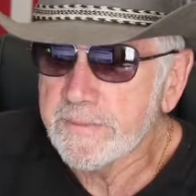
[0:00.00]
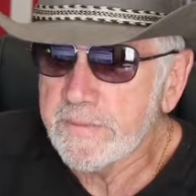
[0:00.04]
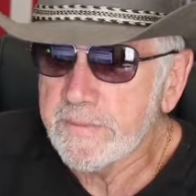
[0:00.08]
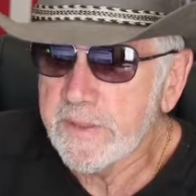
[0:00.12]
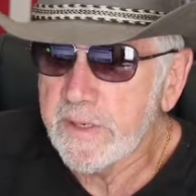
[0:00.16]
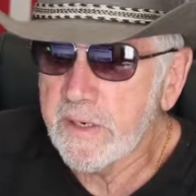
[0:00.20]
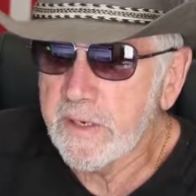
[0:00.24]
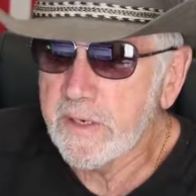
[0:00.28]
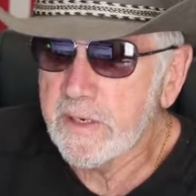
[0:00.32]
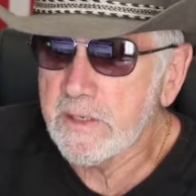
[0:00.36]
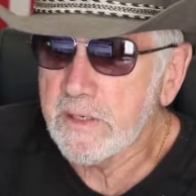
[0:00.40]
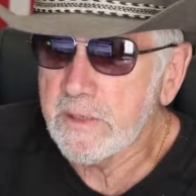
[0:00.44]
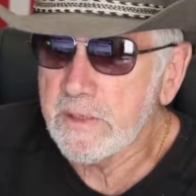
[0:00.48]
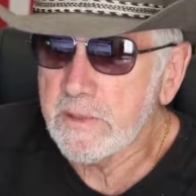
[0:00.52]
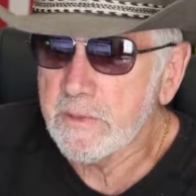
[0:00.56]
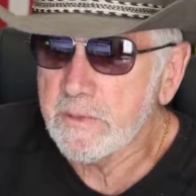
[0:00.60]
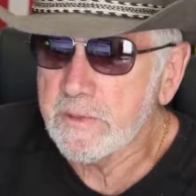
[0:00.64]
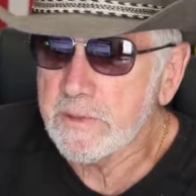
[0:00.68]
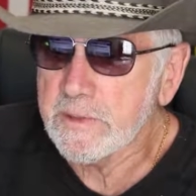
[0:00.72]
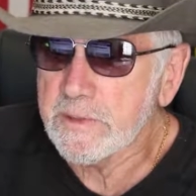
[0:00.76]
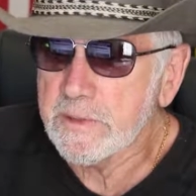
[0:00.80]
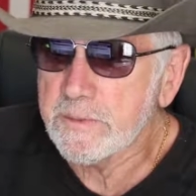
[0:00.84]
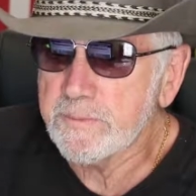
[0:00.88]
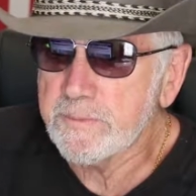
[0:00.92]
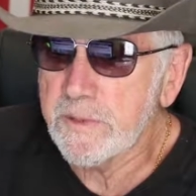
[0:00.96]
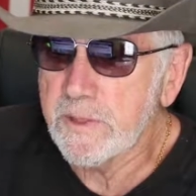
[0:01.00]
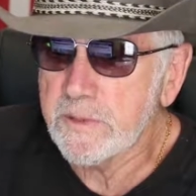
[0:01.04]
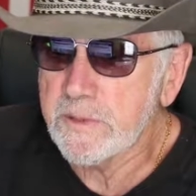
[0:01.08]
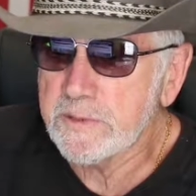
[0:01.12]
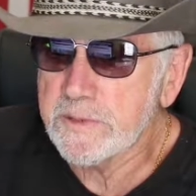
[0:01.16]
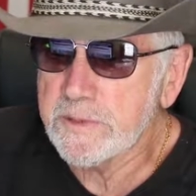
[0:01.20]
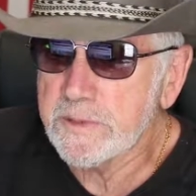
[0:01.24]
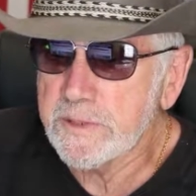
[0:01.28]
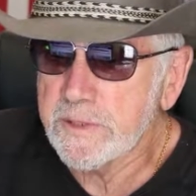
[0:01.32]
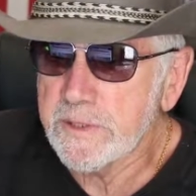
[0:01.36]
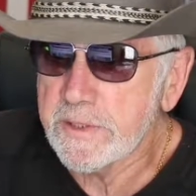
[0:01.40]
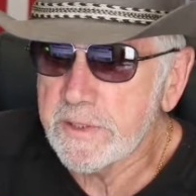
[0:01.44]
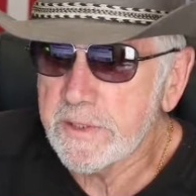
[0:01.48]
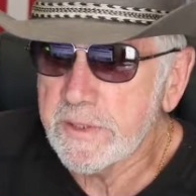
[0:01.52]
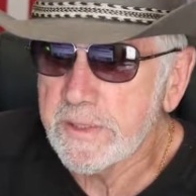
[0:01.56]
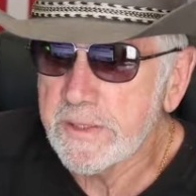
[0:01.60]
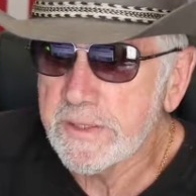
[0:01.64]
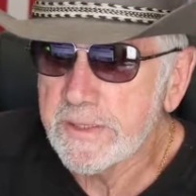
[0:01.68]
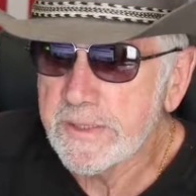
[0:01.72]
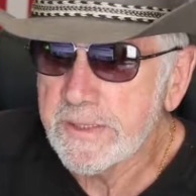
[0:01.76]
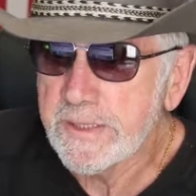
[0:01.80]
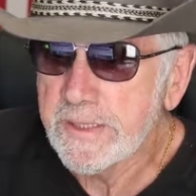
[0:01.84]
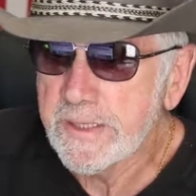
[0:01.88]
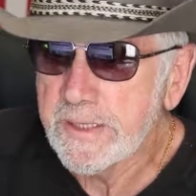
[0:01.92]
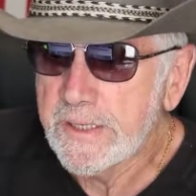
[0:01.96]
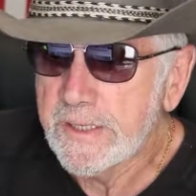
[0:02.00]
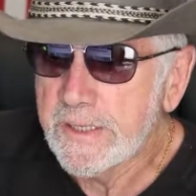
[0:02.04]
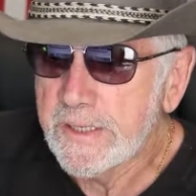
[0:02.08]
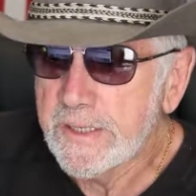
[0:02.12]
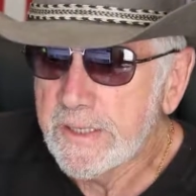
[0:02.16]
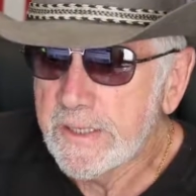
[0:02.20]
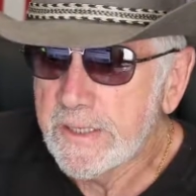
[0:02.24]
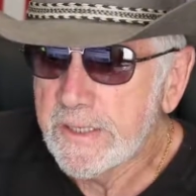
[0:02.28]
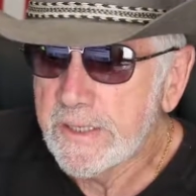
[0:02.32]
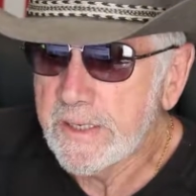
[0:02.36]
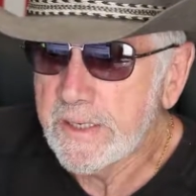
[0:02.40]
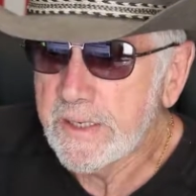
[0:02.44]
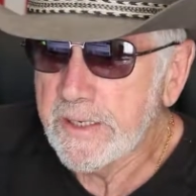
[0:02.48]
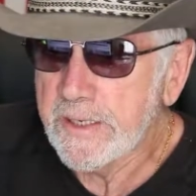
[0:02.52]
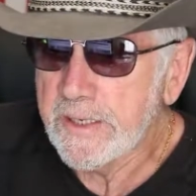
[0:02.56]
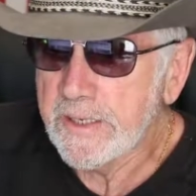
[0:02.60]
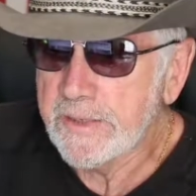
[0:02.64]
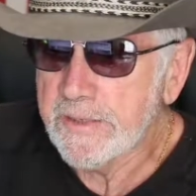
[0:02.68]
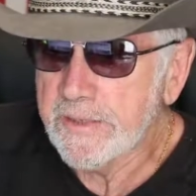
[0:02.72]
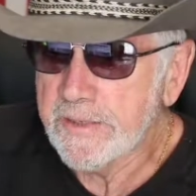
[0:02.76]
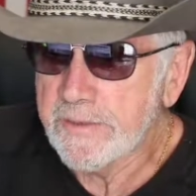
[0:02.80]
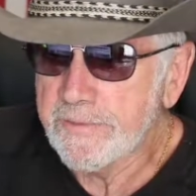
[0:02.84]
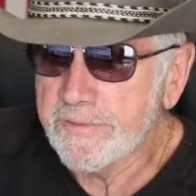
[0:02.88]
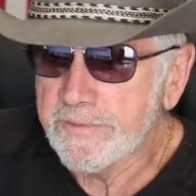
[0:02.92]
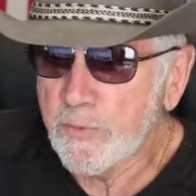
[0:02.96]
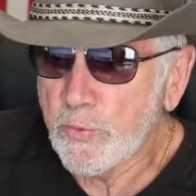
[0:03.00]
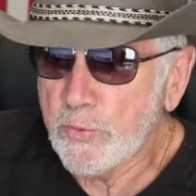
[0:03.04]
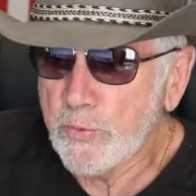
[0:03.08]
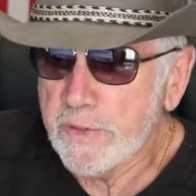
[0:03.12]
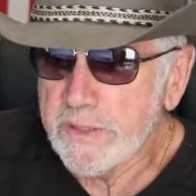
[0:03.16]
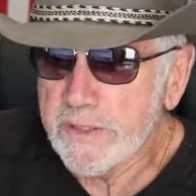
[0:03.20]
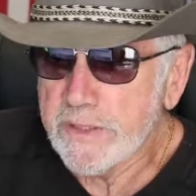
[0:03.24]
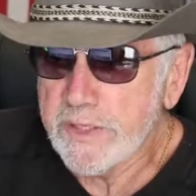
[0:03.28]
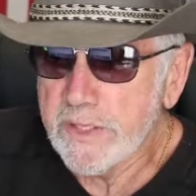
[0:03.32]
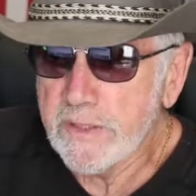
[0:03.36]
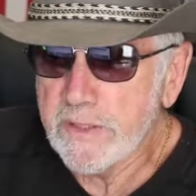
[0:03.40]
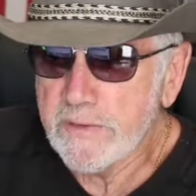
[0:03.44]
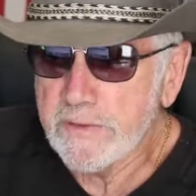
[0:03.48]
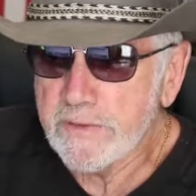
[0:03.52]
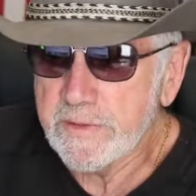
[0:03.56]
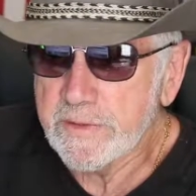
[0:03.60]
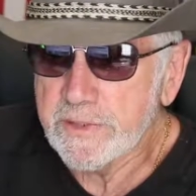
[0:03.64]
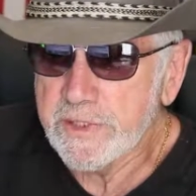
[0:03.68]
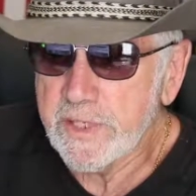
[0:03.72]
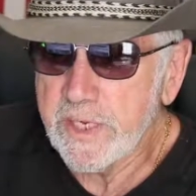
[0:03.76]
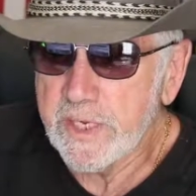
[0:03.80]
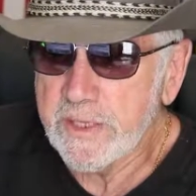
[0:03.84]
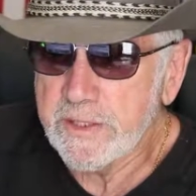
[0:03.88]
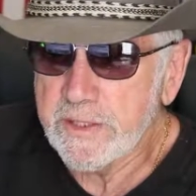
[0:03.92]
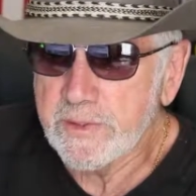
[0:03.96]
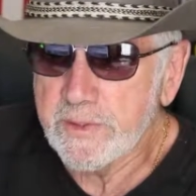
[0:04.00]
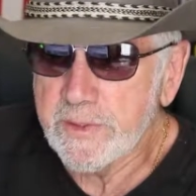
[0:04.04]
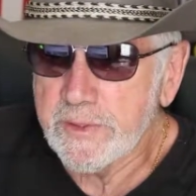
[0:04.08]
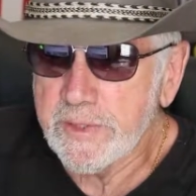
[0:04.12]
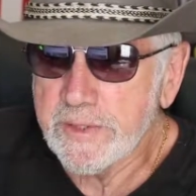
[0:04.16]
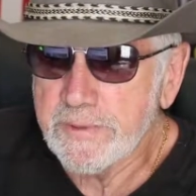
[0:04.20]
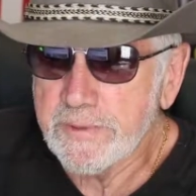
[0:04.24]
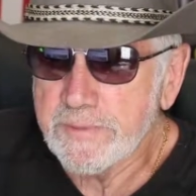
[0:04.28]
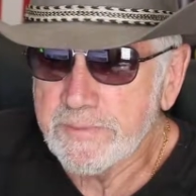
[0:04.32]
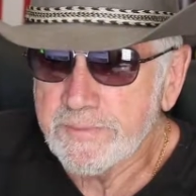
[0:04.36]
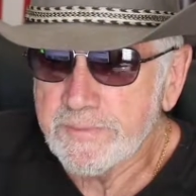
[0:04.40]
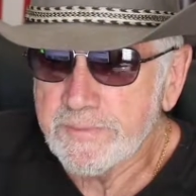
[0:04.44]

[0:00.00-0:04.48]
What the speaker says: The article was posted on the 14th of January,